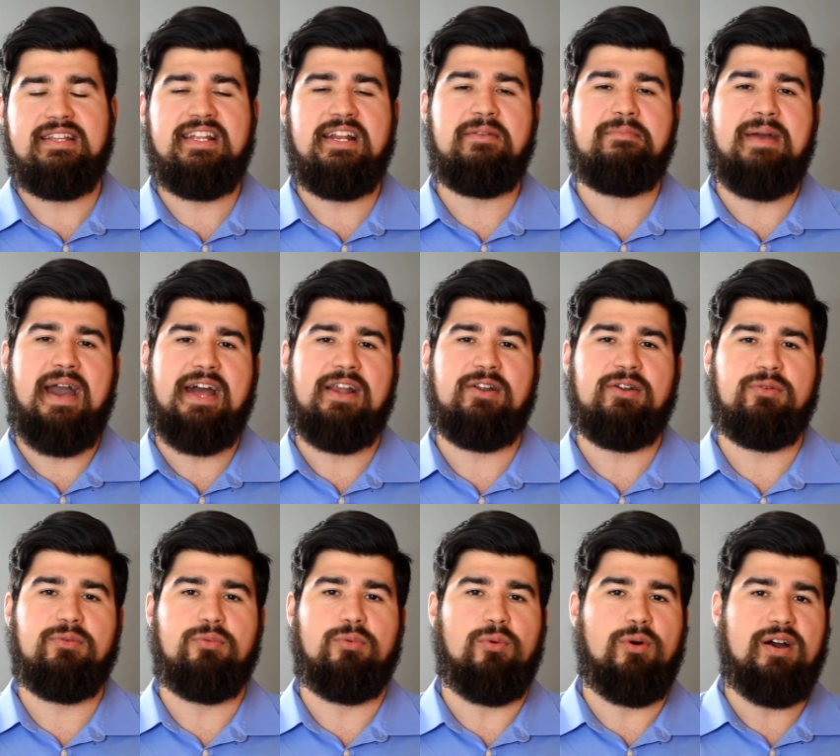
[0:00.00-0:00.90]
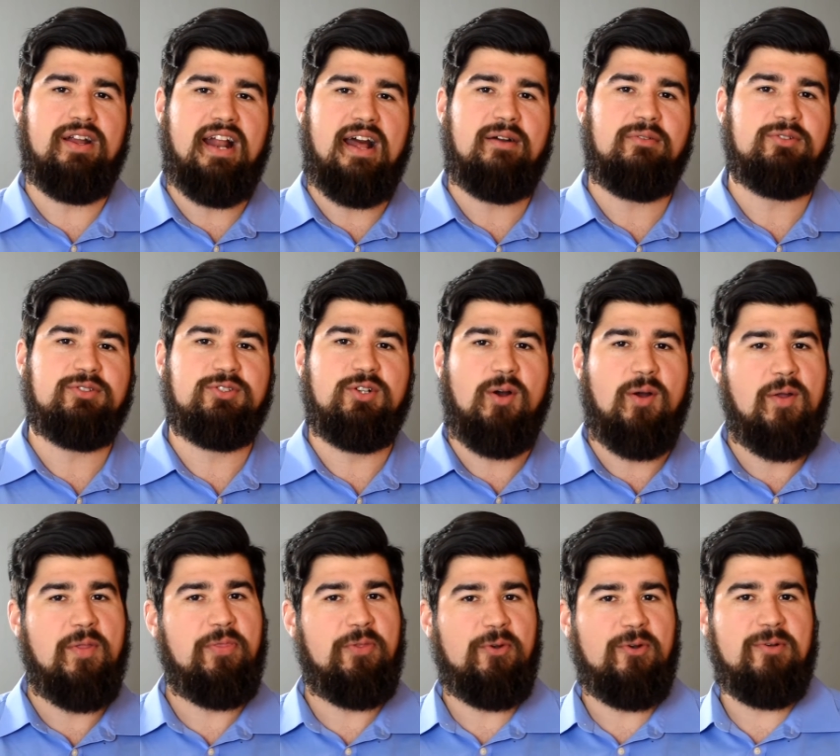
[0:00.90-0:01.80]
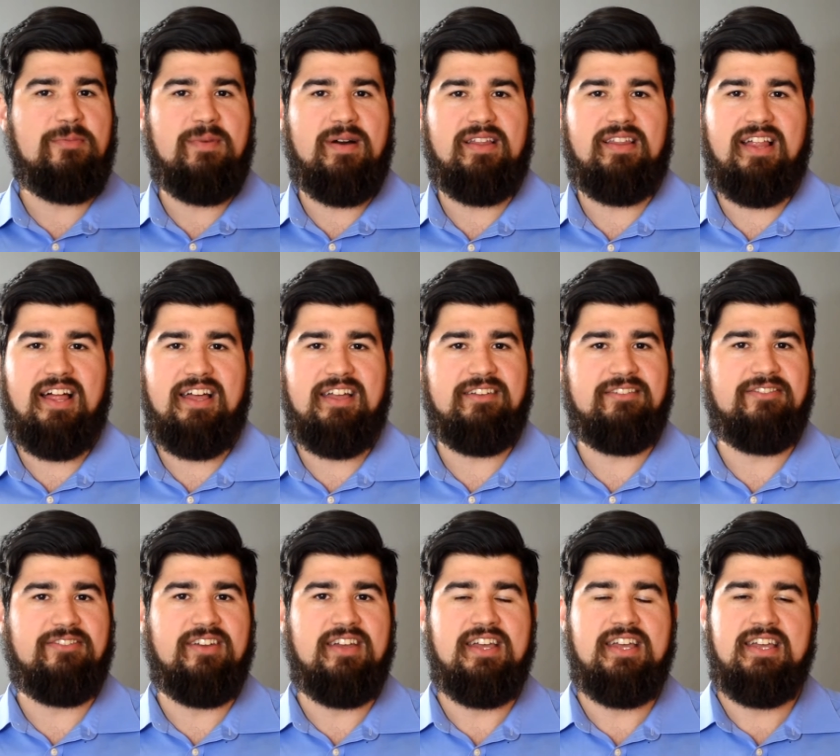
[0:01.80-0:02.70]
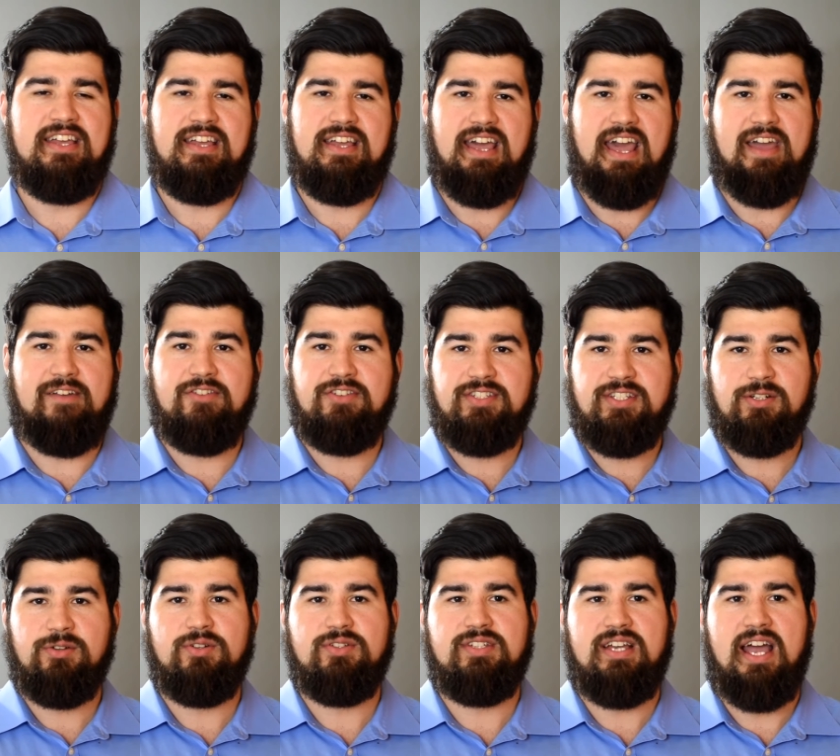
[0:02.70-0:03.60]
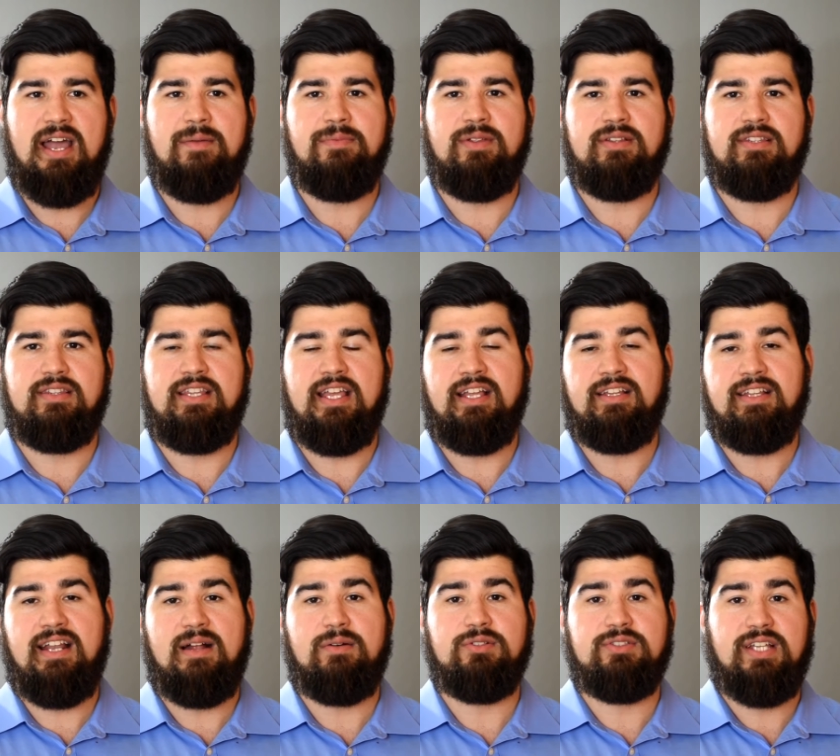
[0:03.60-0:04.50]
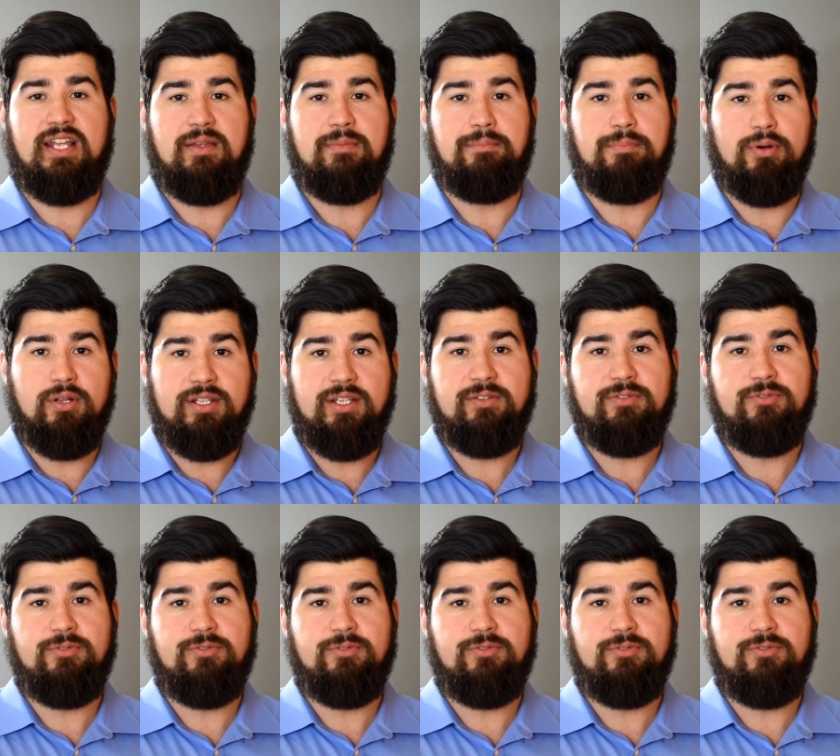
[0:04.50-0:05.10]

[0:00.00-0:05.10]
didn't matter what I was going through in my life every single time the thing that I was getting bullied